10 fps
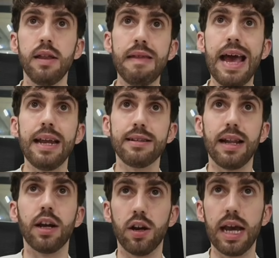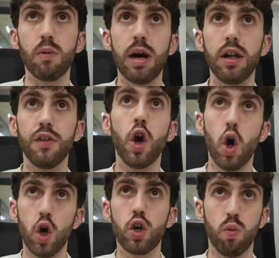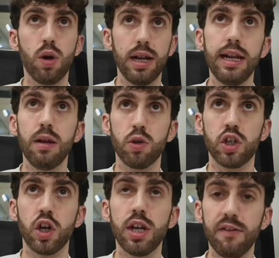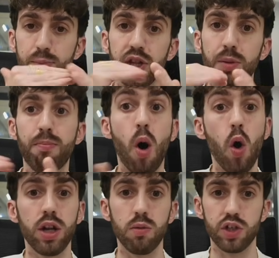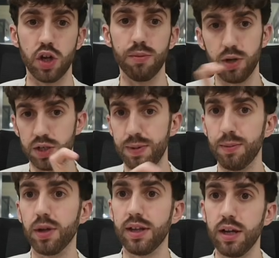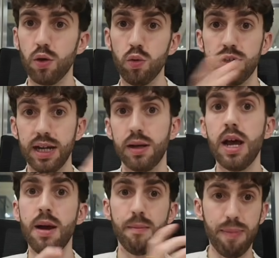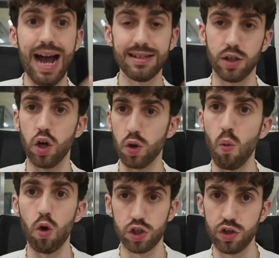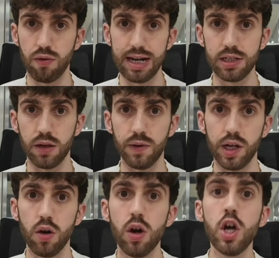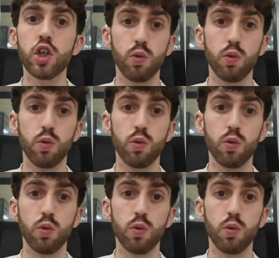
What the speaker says: then it's like, okay, well, the hook clearly wasn't good enough, but the body was good because people who did pass the hook watch the rest of the video.